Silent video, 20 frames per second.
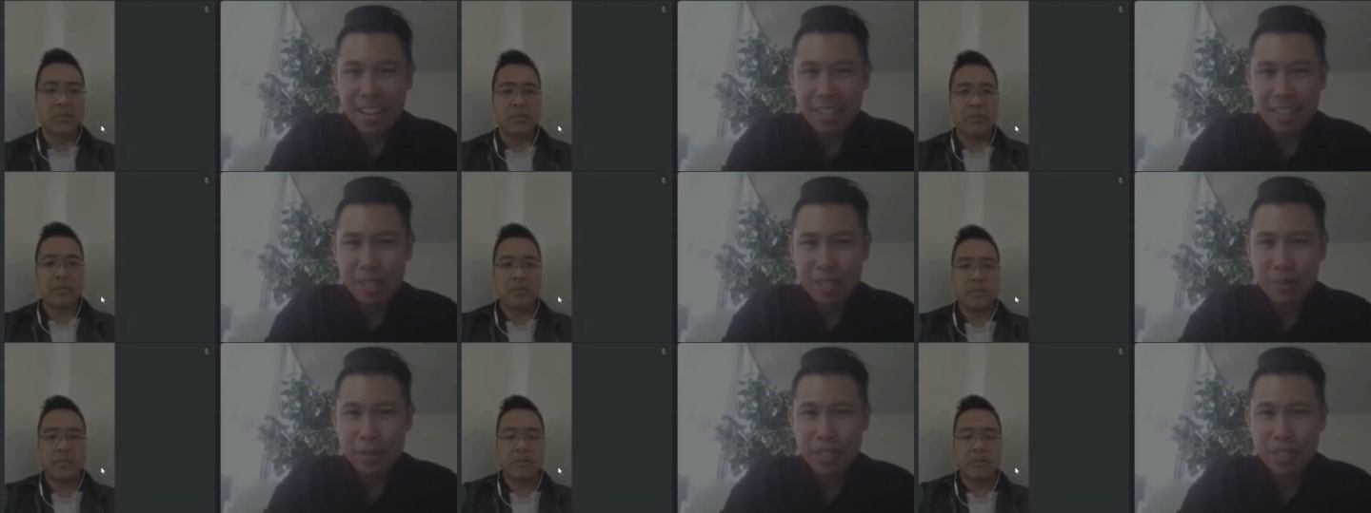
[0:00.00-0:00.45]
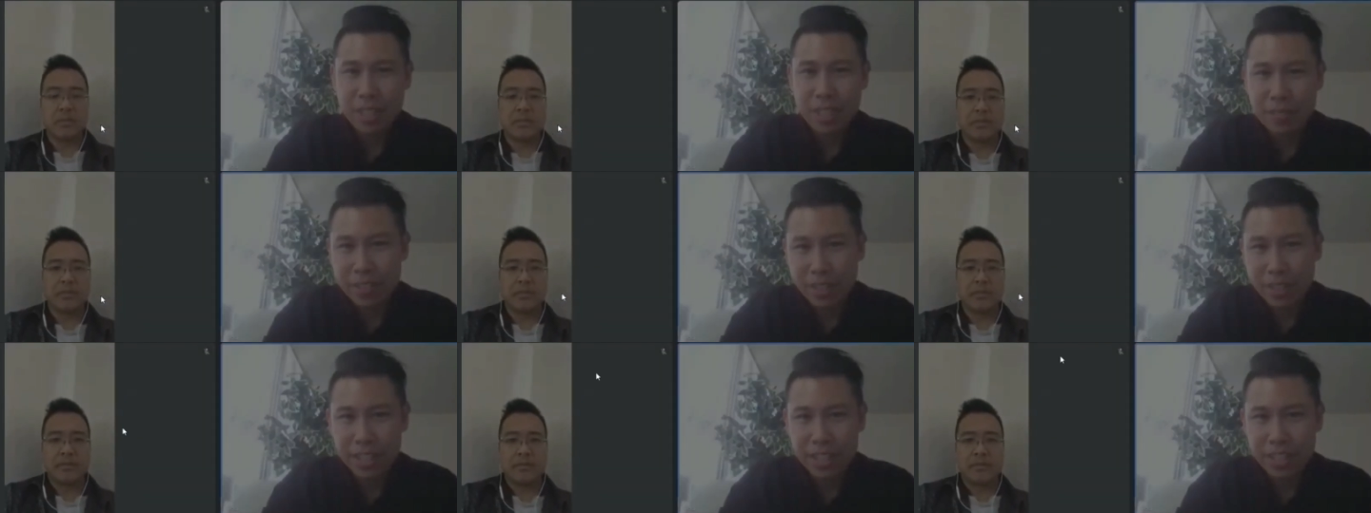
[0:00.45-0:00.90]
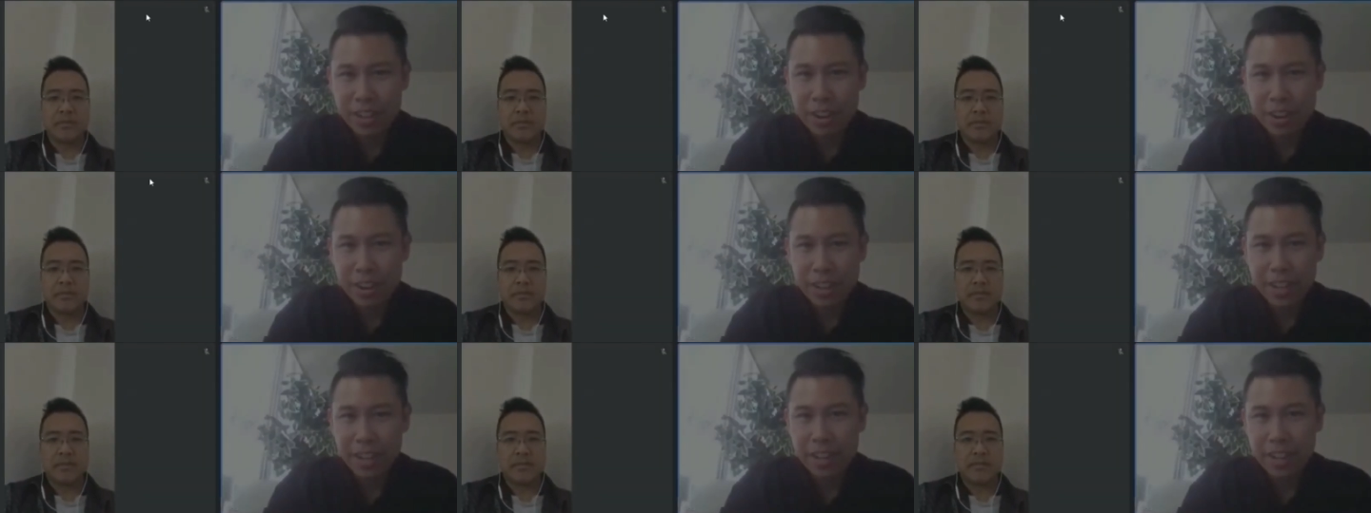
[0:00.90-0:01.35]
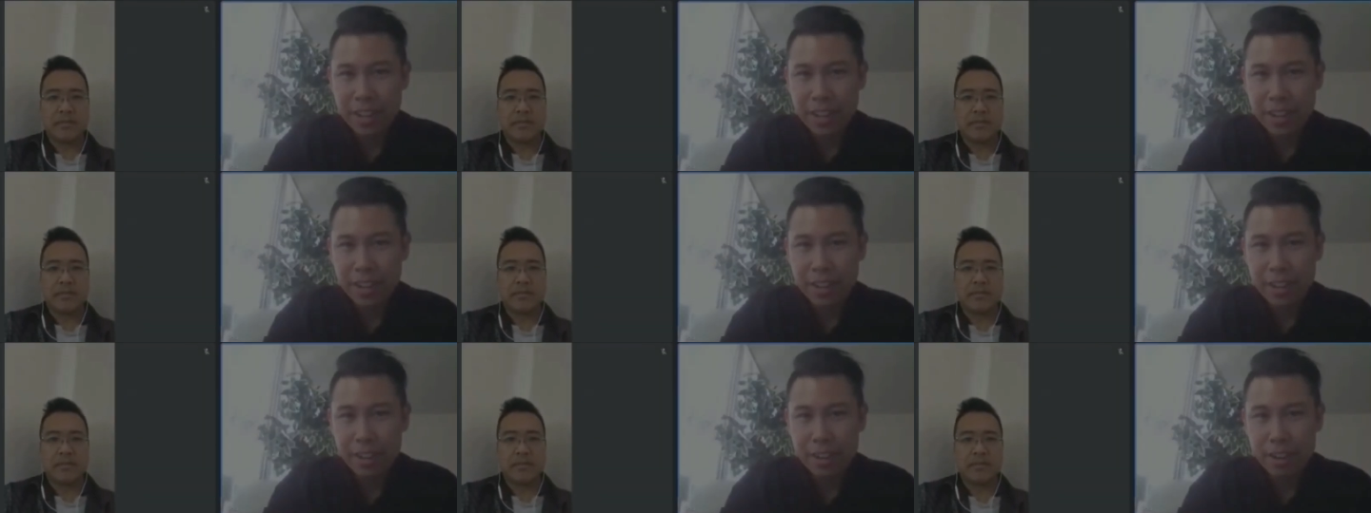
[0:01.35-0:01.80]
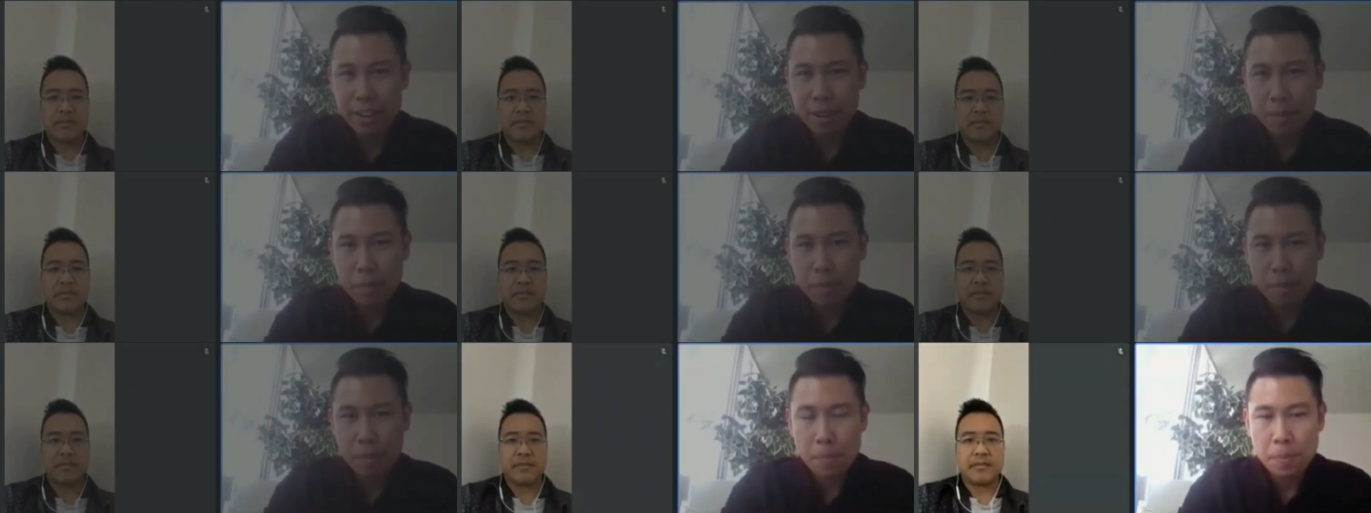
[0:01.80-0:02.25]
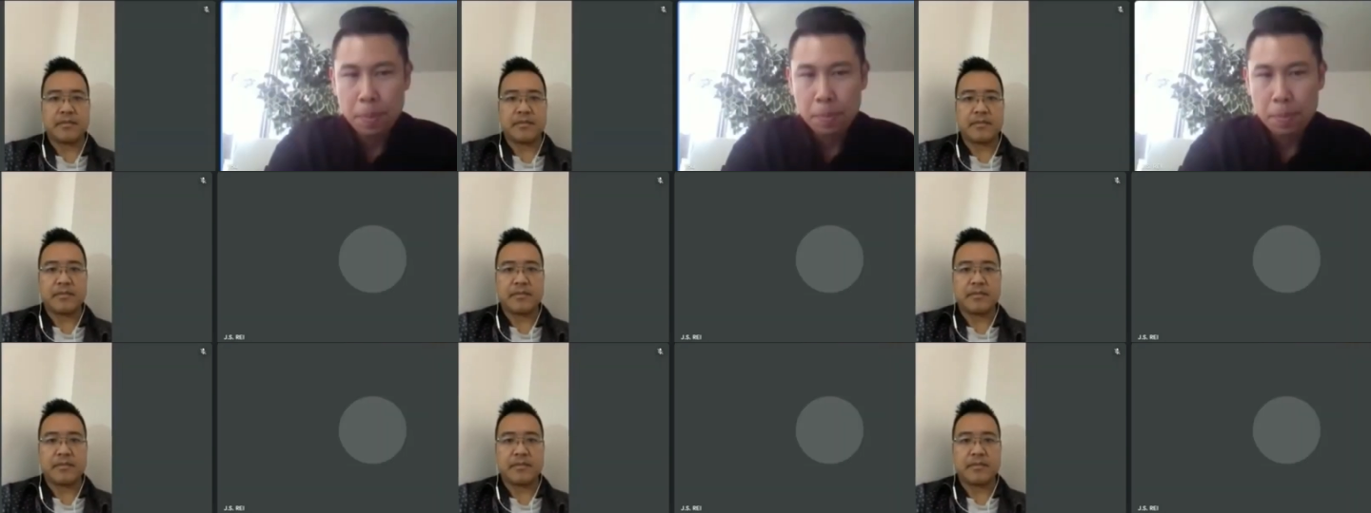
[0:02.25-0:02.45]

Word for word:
Speaker 1: I specifically targeted, um,